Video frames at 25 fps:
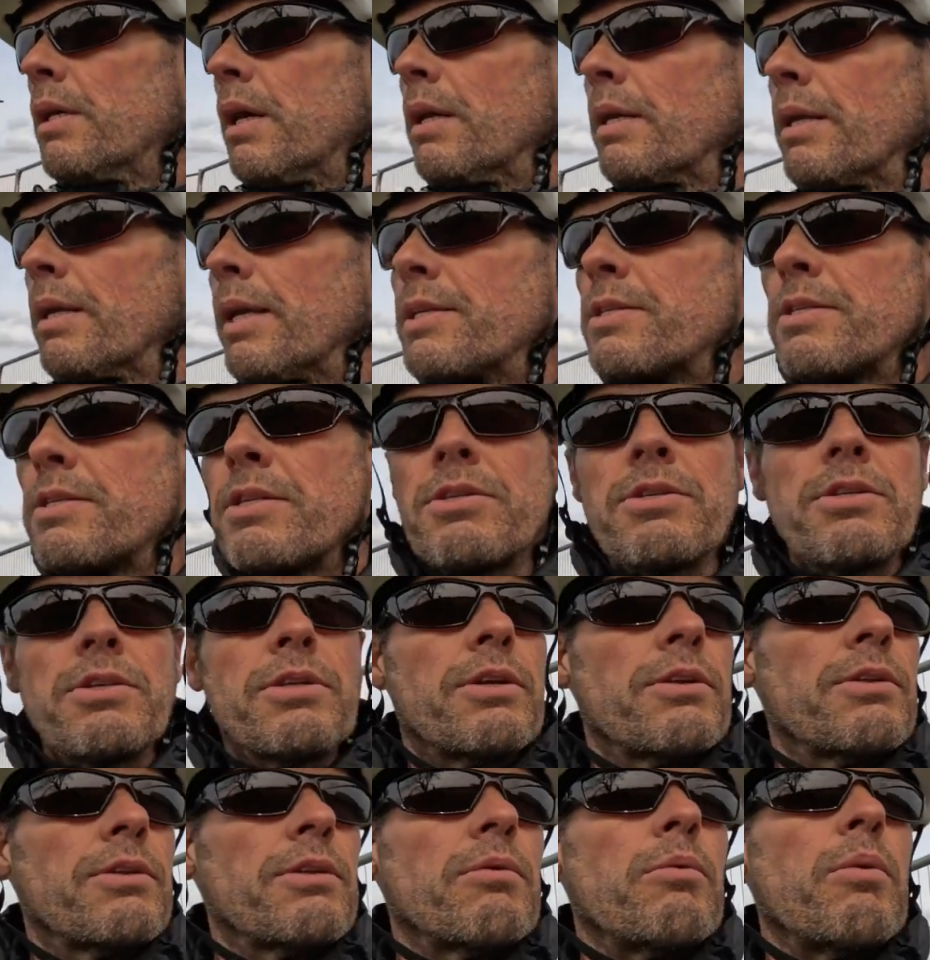unless there's
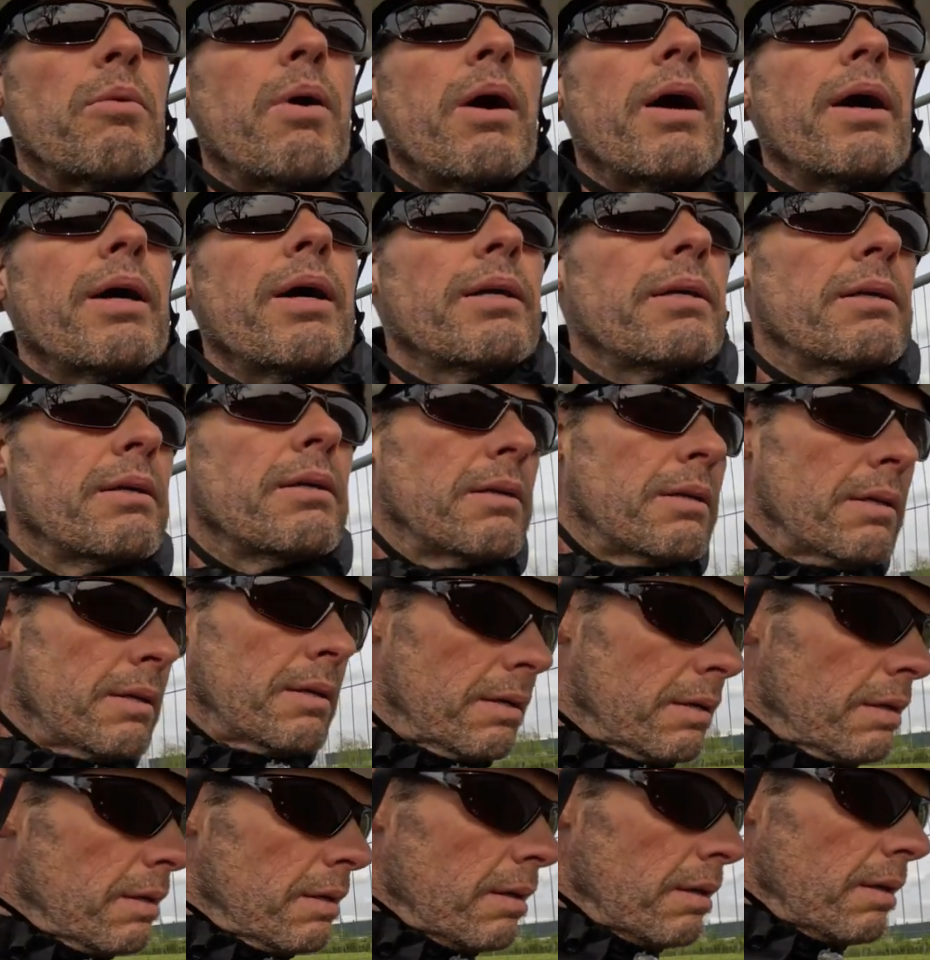another way
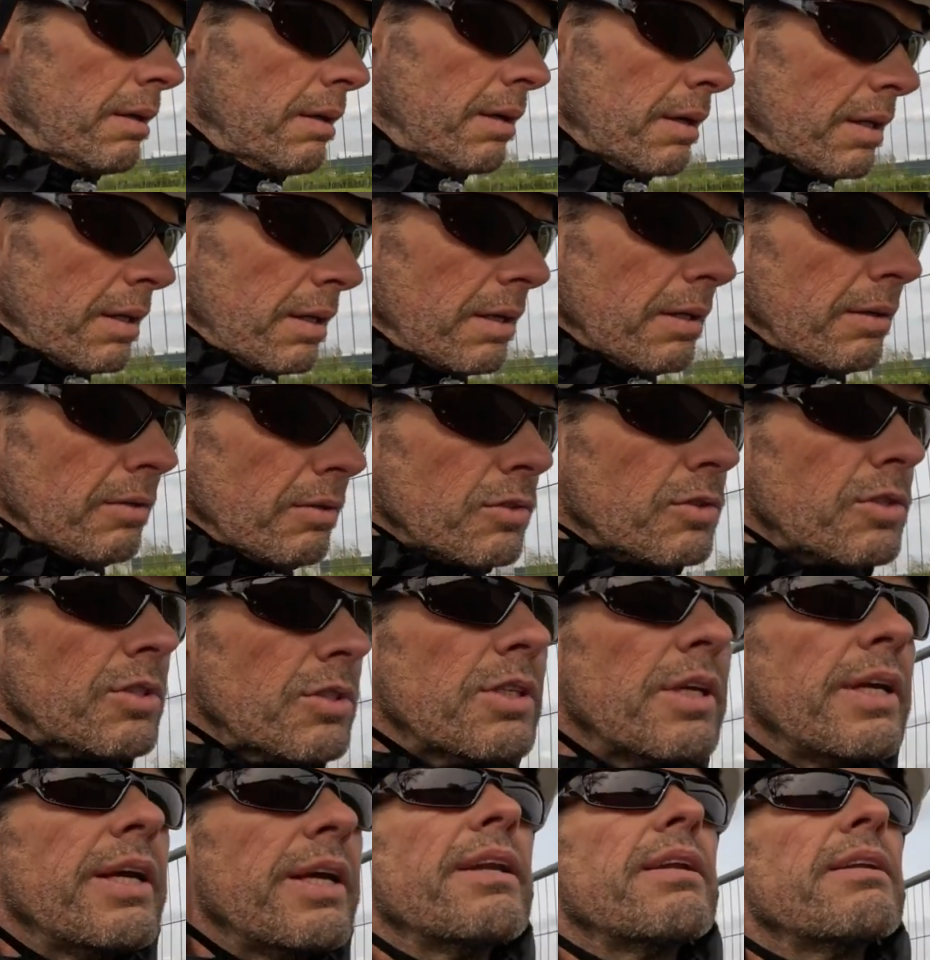can't
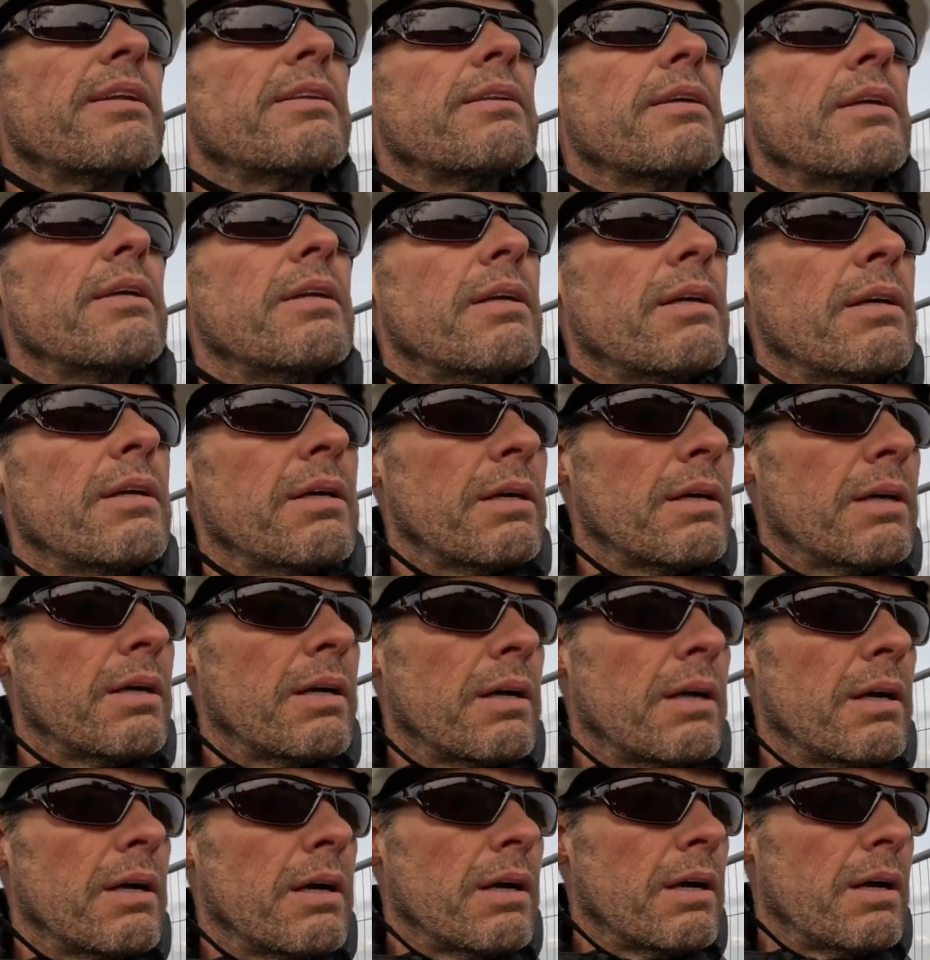see anything
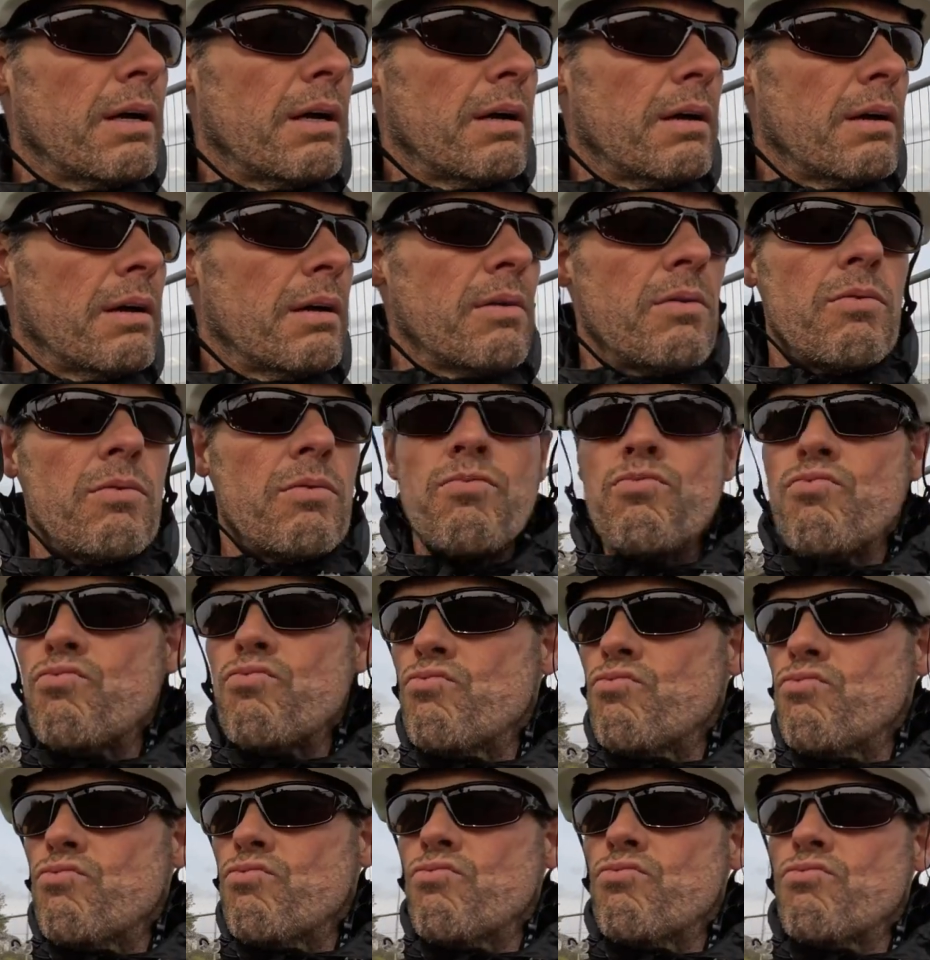
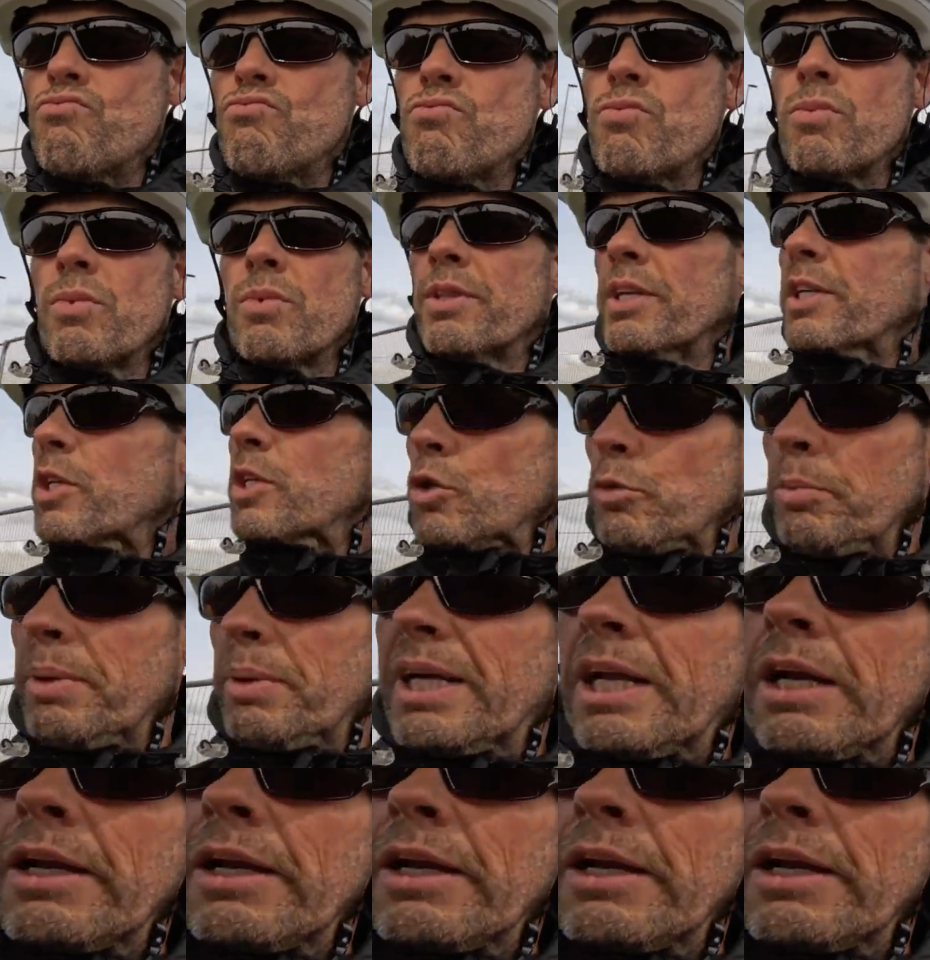hmm. this should be